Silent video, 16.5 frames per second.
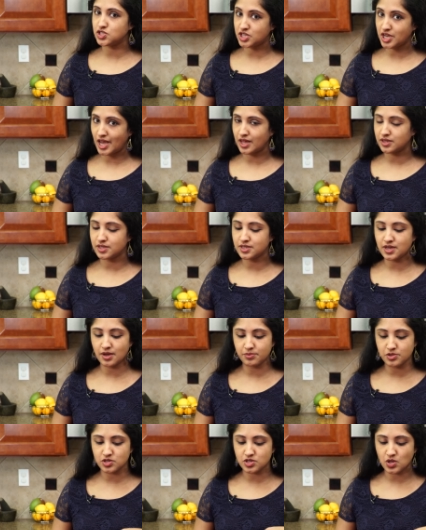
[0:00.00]
shallot.
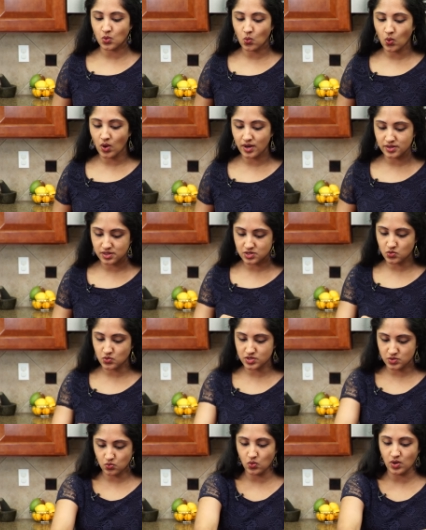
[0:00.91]
I'm using one. This
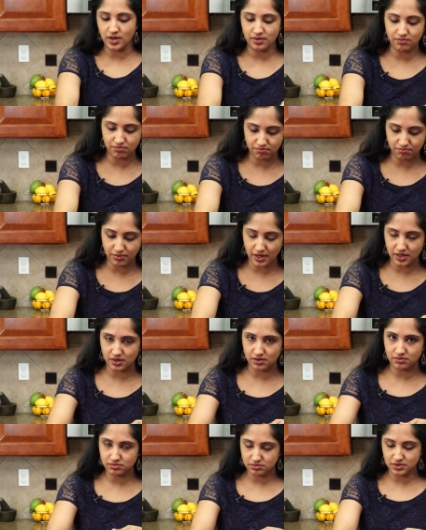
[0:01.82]
was one
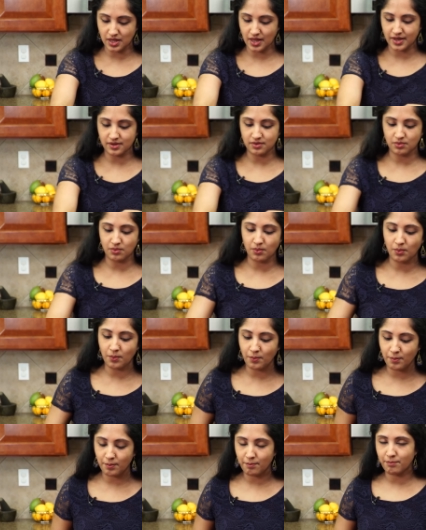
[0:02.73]
bundle. That
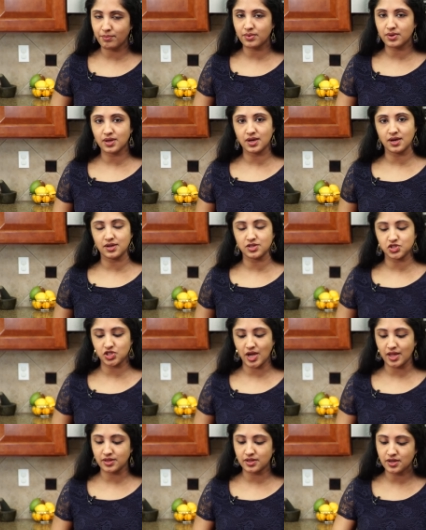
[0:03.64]

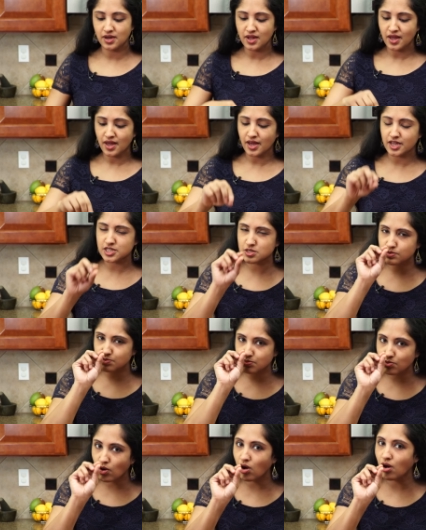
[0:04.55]
shallot, a
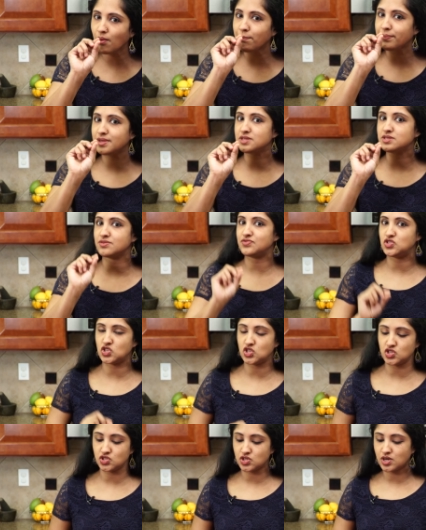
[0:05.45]
small piece of
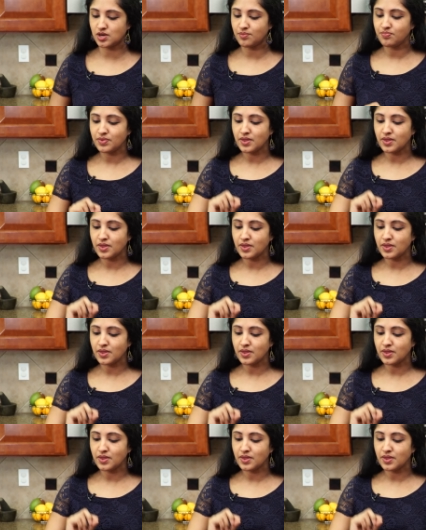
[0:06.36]
ginger,